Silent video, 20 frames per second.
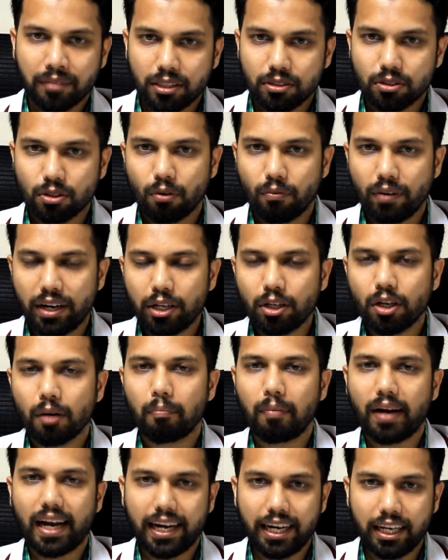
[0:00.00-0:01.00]
So when you are
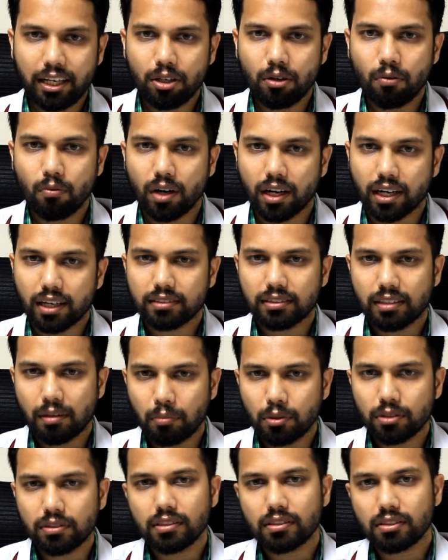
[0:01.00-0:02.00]
planning your work,
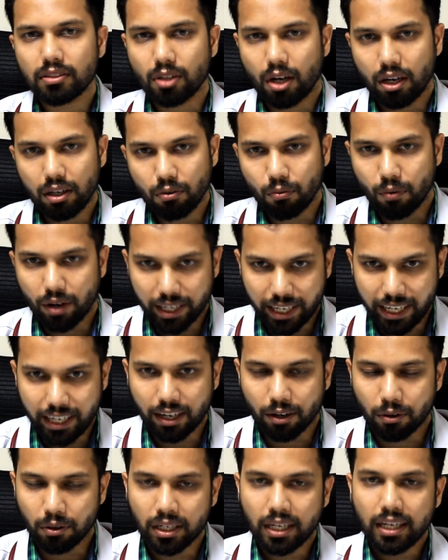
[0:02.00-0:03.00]
suppose it's not working
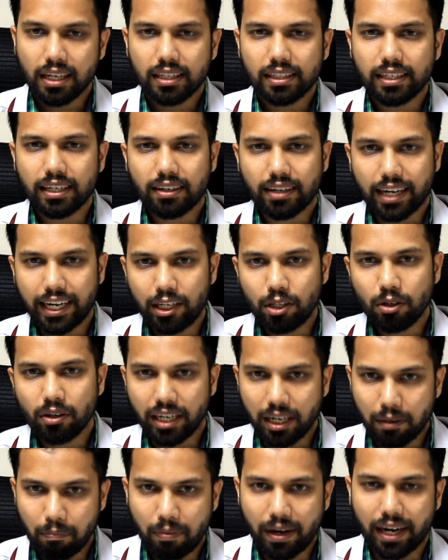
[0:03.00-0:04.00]
out, then try to
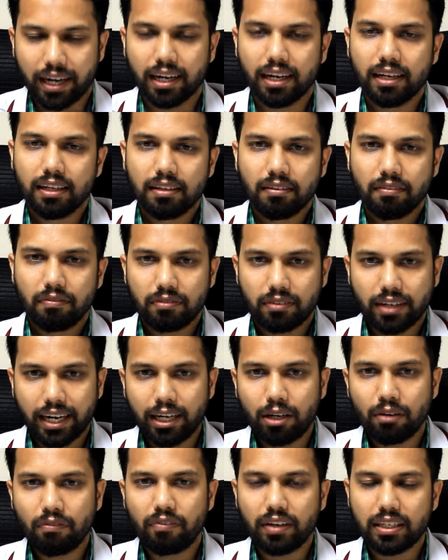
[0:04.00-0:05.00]
replan. try
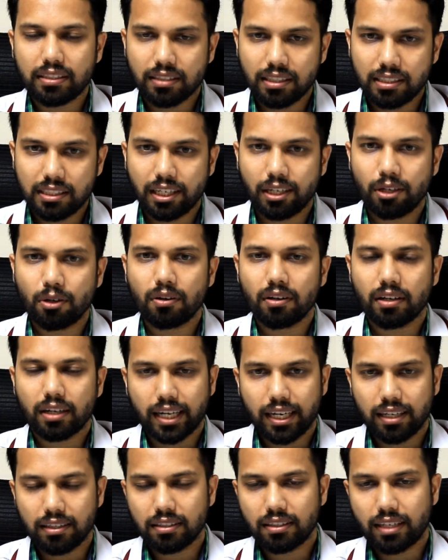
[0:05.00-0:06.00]
to fix a schedule,
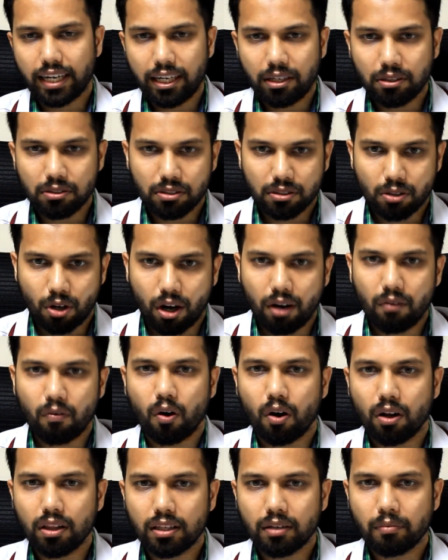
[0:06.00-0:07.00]
try to solve
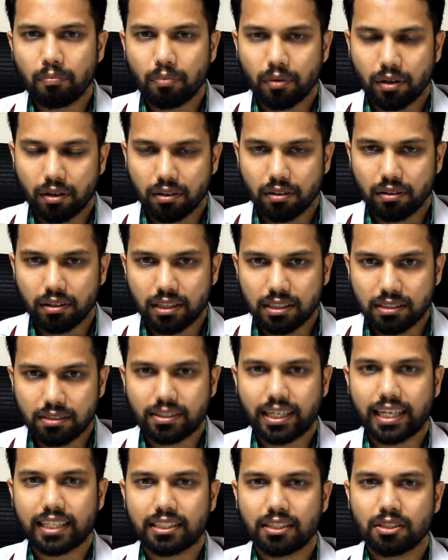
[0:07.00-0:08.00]
all the
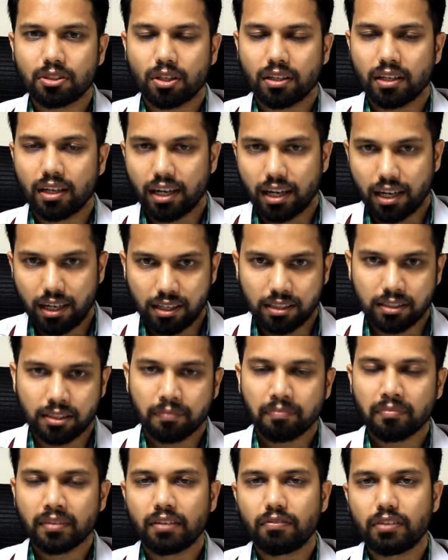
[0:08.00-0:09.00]
distractions or the hurdles
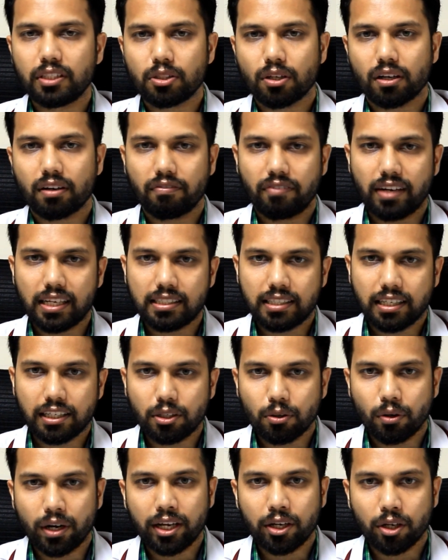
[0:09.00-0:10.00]
which you are facing
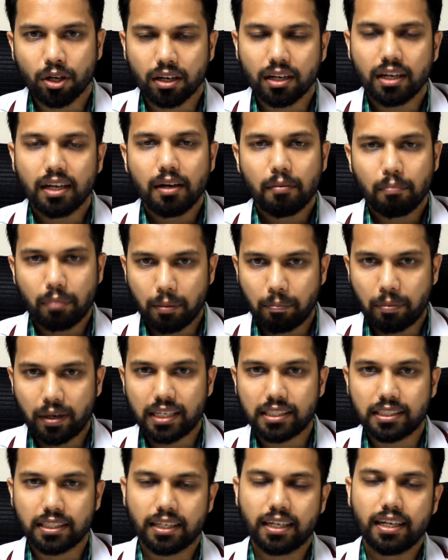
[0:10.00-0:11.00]
during your
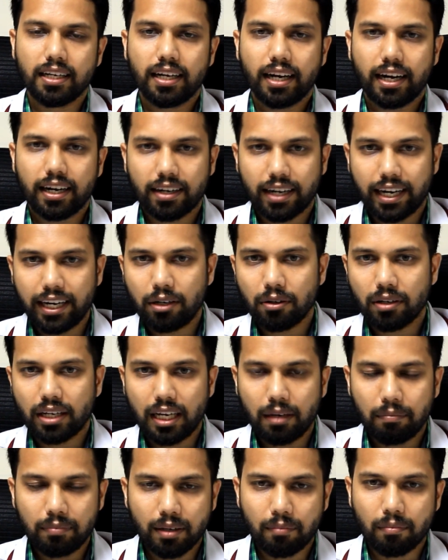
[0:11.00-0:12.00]
preparation, and try to
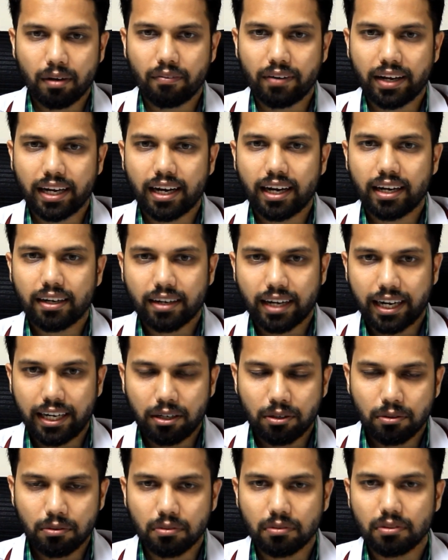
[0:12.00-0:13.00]
keep them away, and try
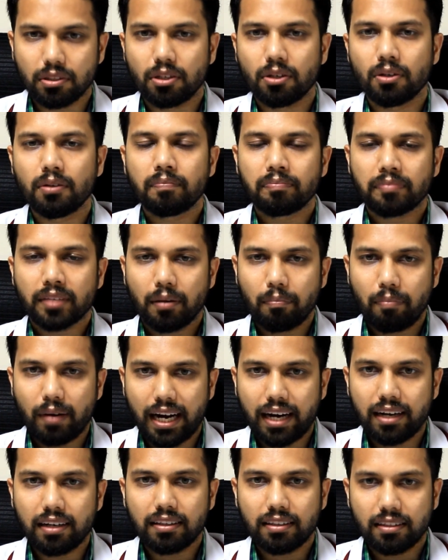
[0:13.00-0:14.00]
to
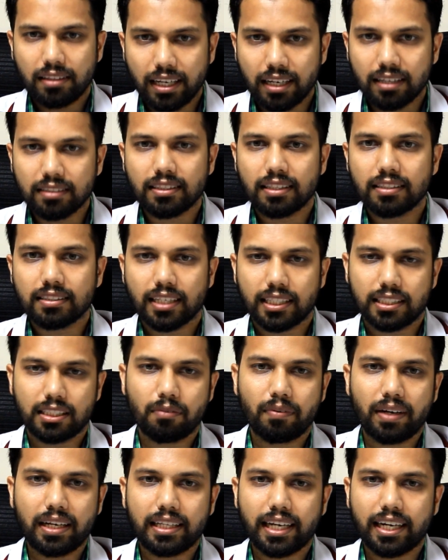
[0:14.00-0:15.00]
plan things in such a
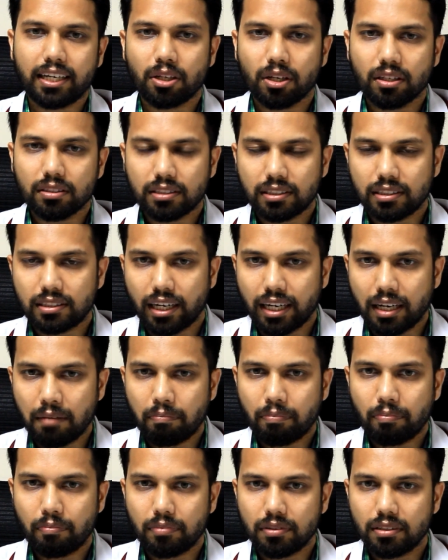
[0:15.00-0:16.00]
way that your
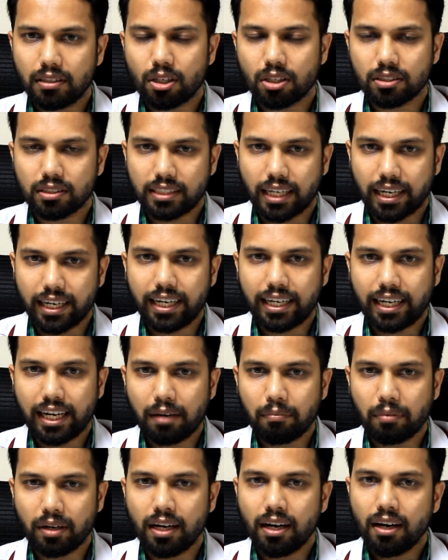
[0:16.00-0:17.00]
study
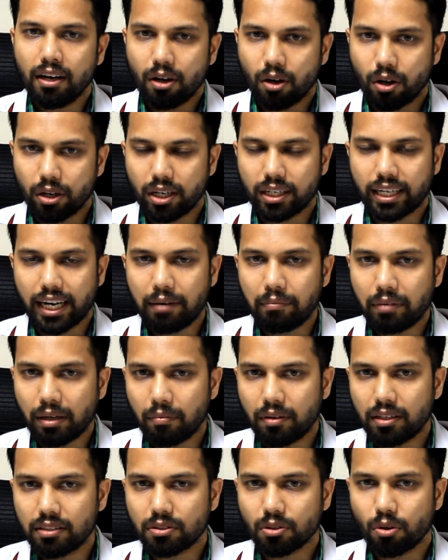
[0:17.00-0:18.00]
table or your
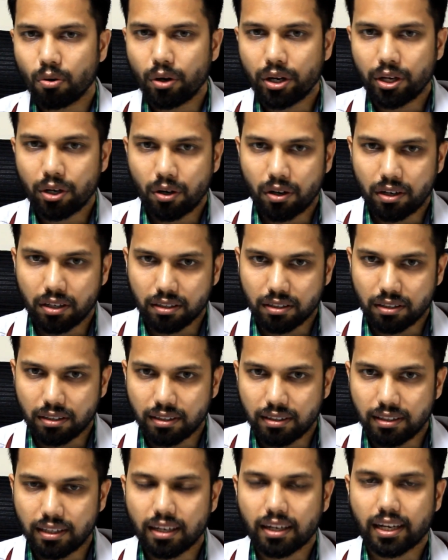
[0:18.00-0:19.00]
timetable is going on
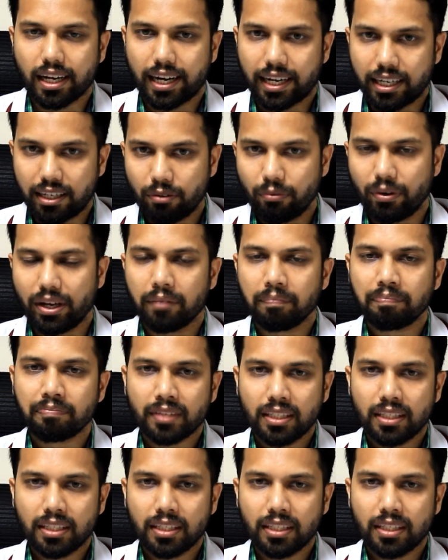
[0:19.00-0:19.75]
in the correct way.